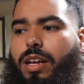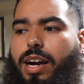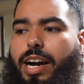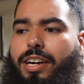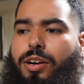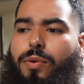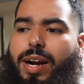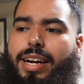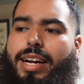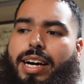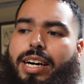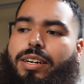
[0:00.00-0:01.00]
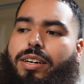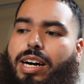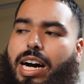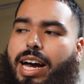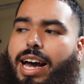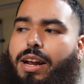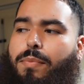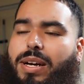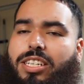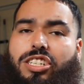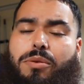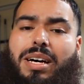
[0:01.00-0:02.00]
I know right now, I had
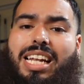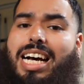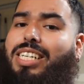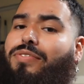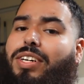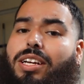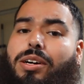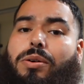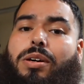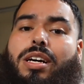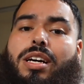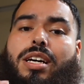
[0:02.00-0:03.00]
mentioned in my last video,